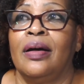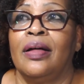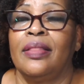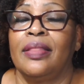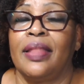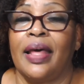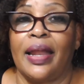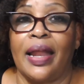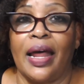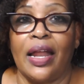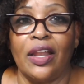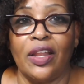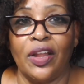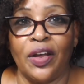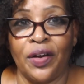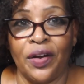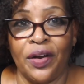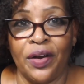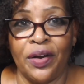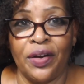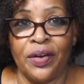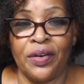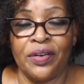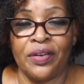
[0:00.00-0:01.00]
That I
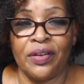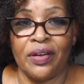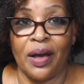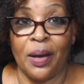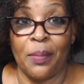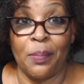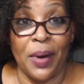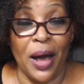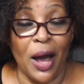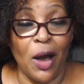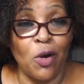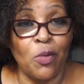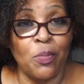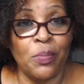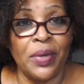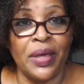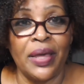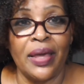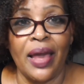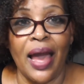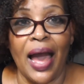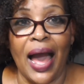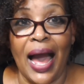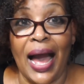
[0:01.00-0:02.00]
learned about
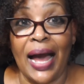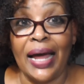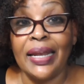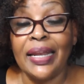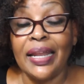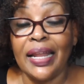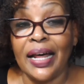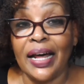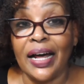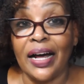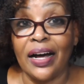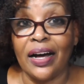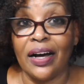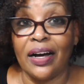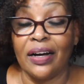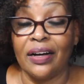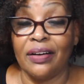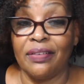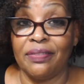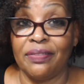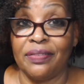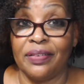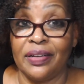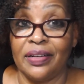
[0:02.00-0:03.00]
me, I
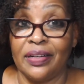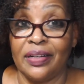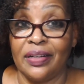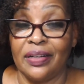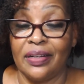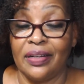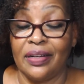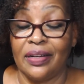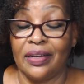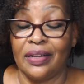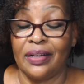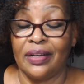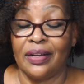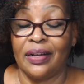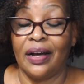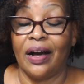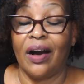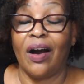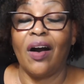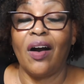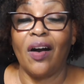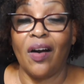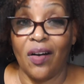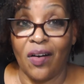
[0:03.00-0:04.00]
love
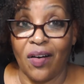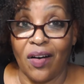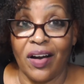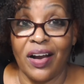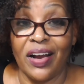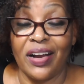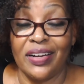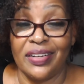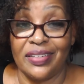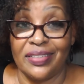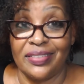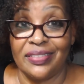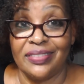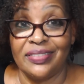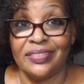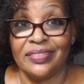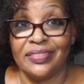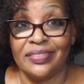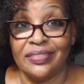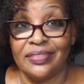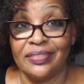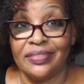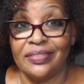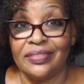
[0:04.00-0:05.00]
hard.
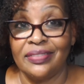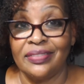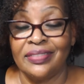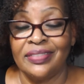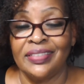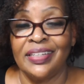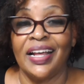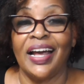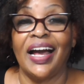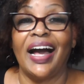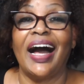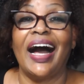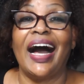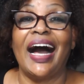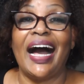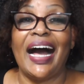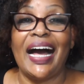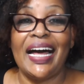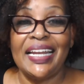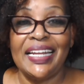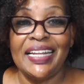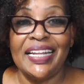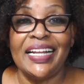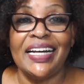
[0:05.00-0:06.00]

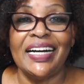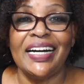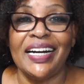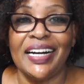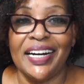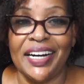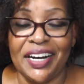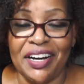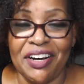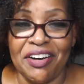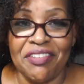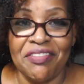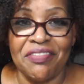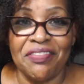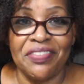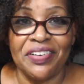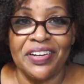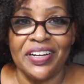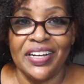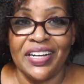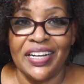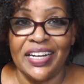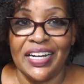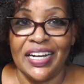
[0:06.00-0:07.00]
I love
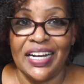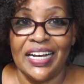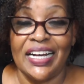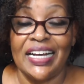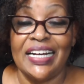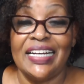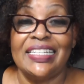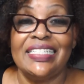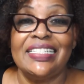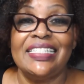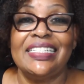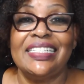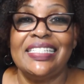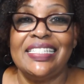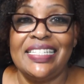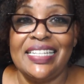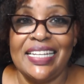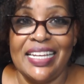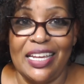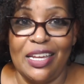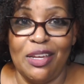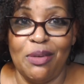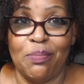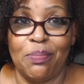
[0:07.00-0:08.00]

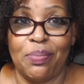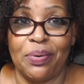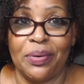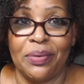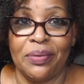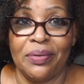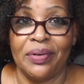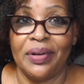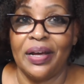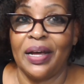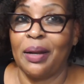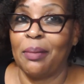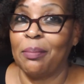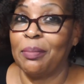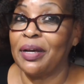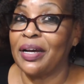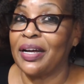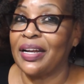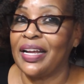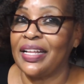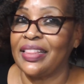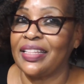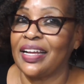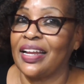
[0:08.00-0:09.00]
deep. And I'm
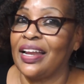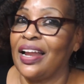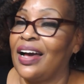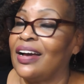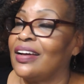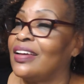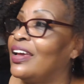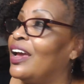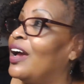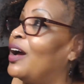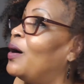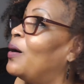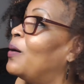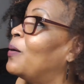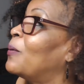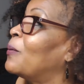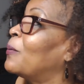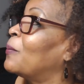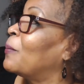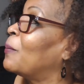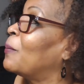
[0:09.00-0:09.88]
looking at the clock, y'all.